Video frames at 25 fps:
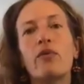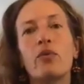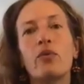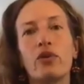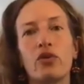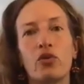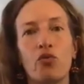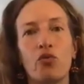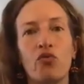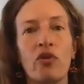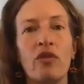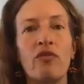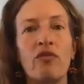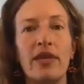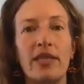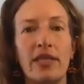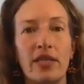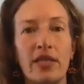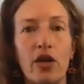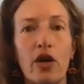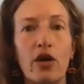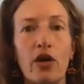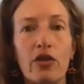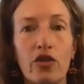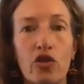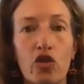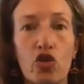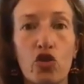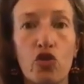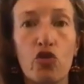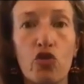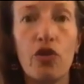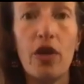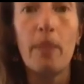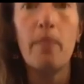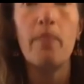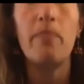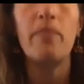we're erasing all the
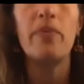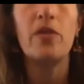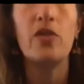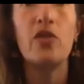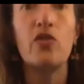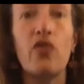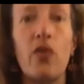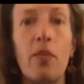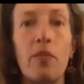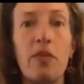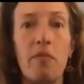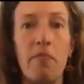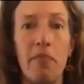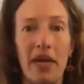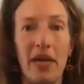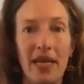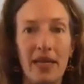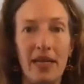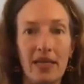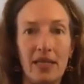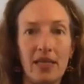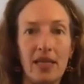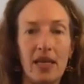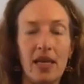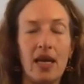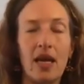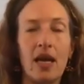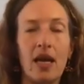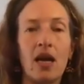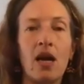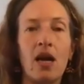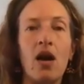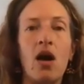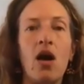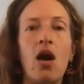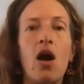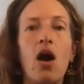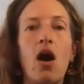drips from the
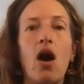painting,